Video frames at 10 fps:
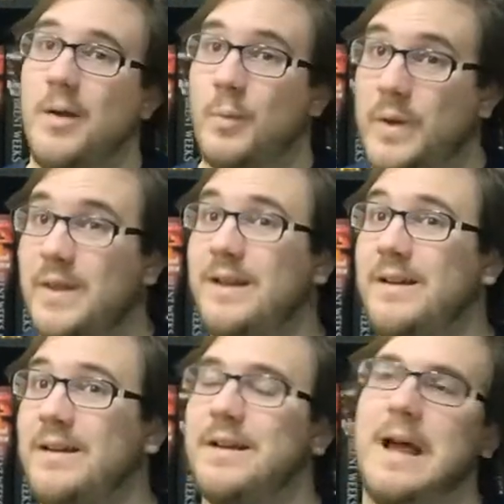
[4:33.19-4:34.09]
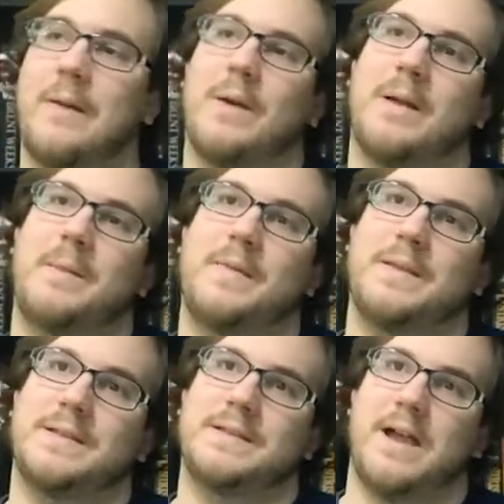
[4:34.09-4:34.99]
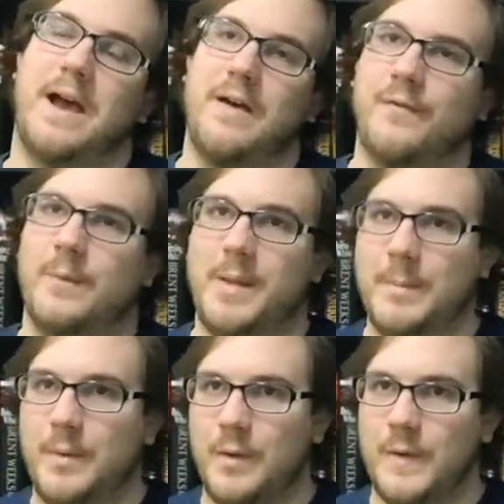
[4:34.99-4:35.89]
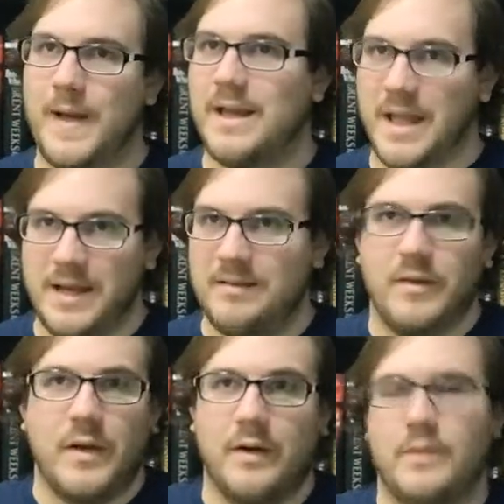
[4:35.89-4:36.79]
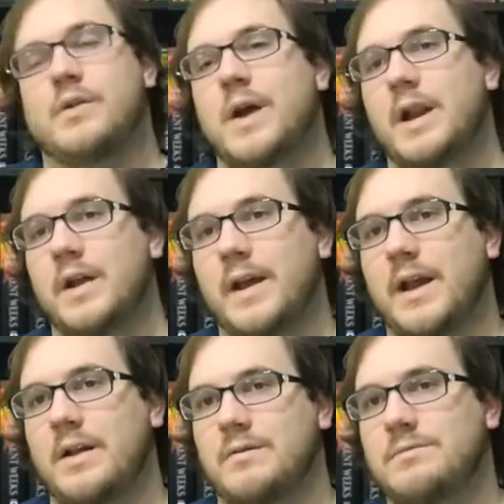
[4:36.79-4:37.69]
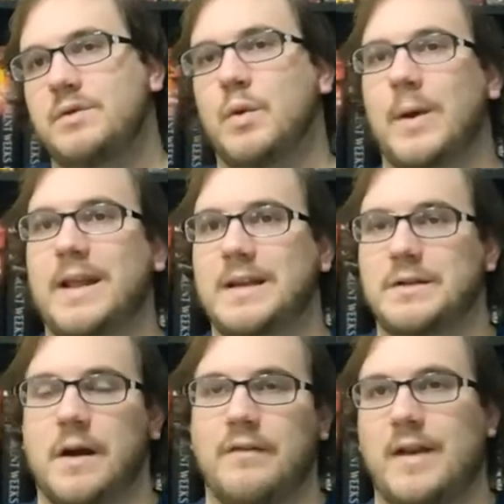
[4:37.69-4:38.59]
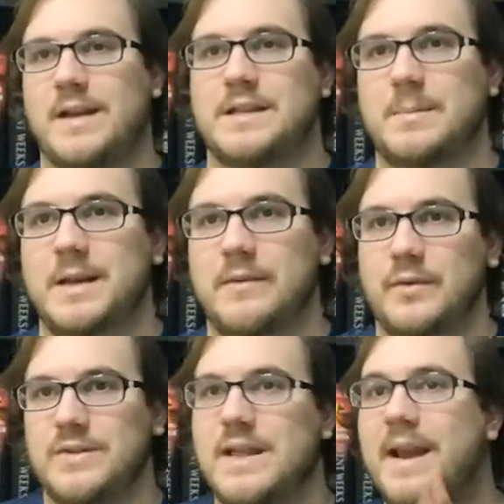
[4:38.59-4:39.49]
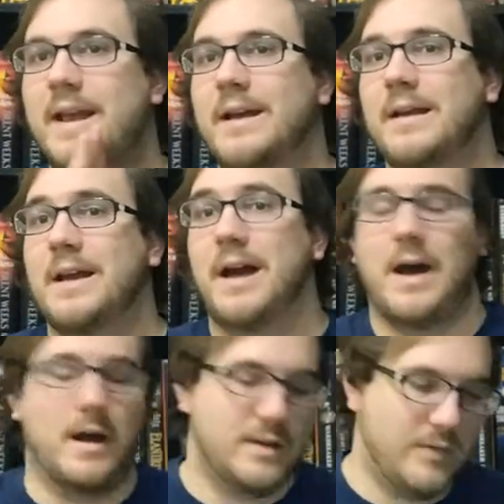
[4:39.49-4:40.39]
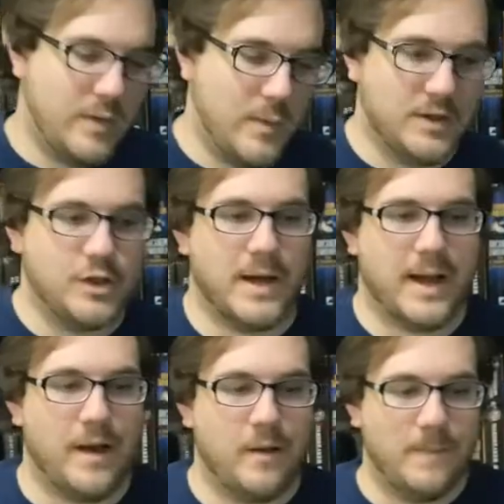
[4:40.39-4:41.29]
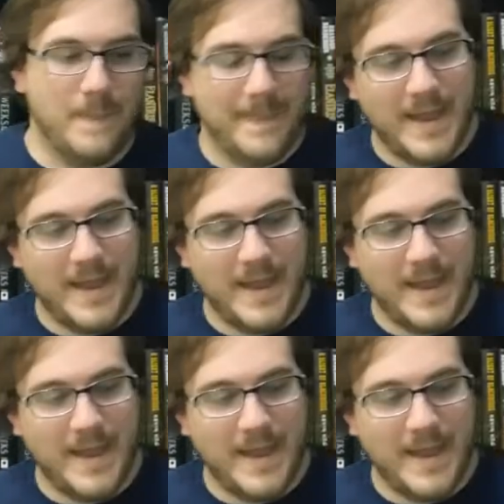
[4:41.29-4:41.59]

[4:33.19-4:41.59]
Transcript: Really good. I recommend this for people who like any, you know, your kind of like gritty, dark fantasy medieval setting. Definitely one to check out.